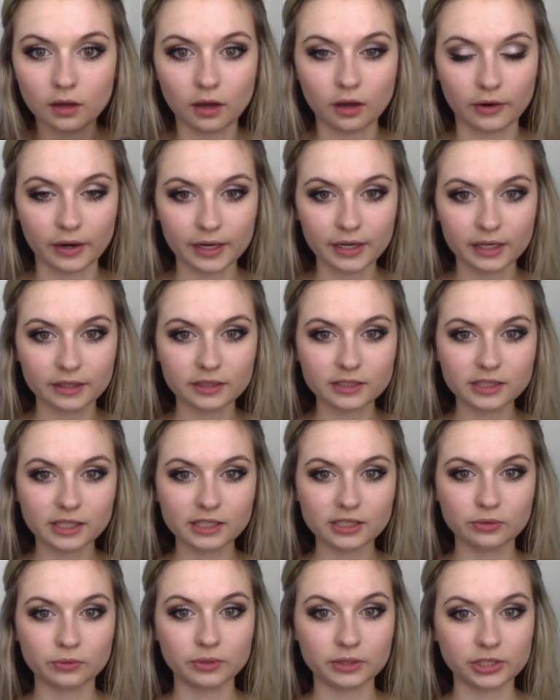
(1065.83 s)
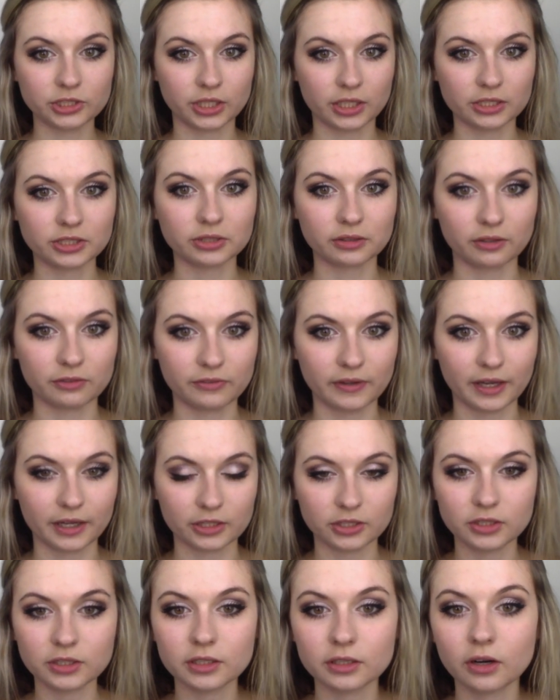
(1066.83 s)
Right, and this has a really gentle
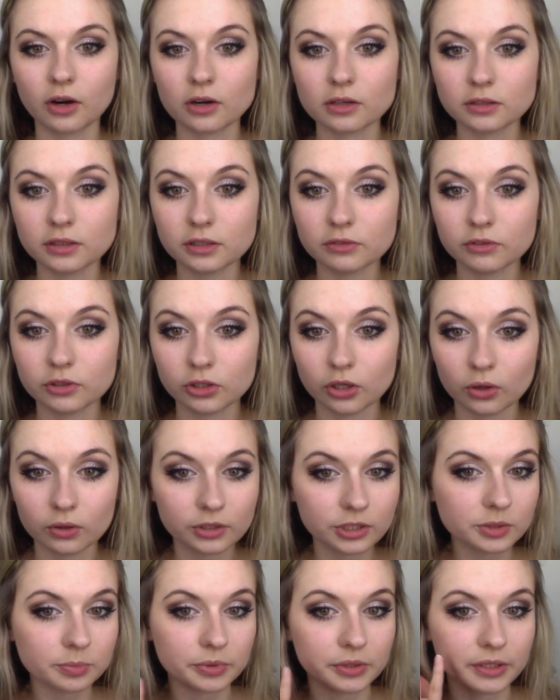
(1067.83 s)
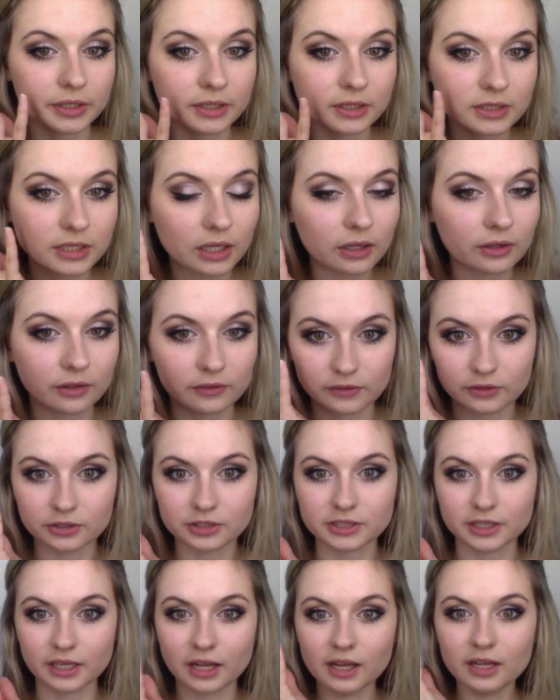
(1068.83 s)
effect. You can hardly even notice, but you can tell that there's
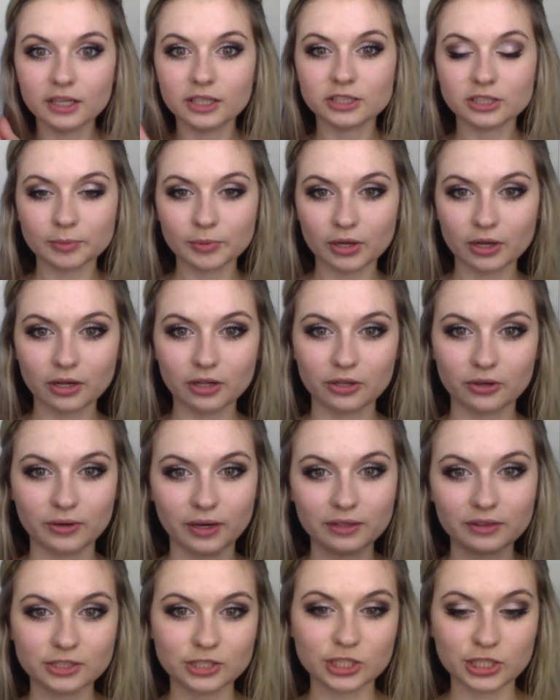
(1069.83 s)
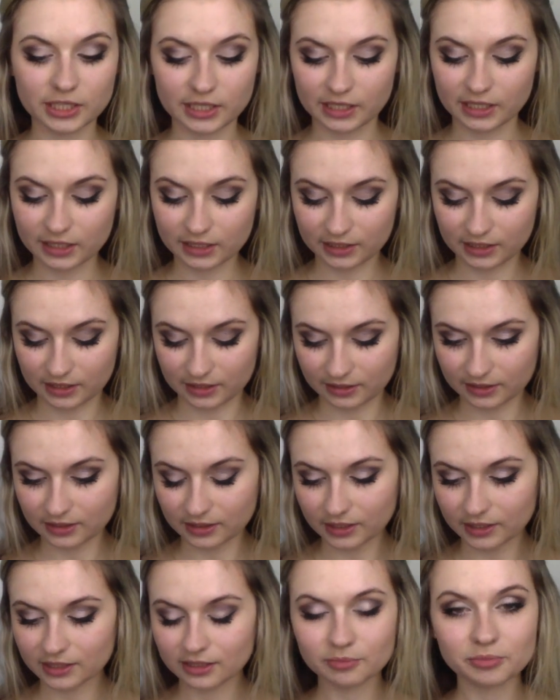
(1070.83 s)
like some color around the cheeks, and it's
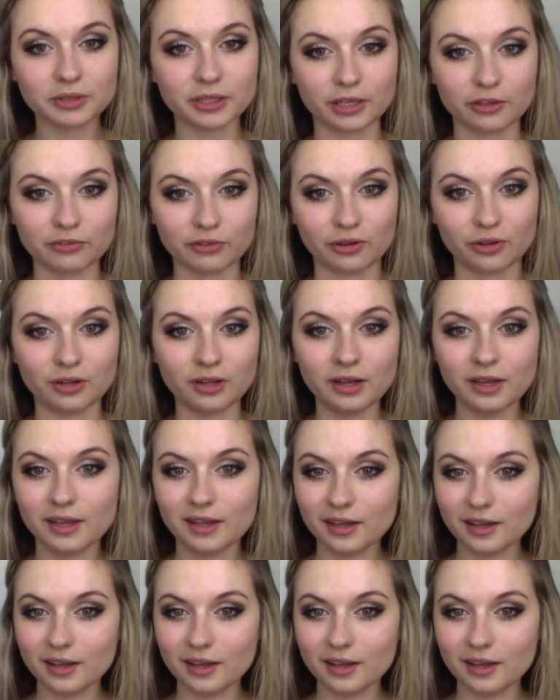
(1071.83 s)
nice and playful.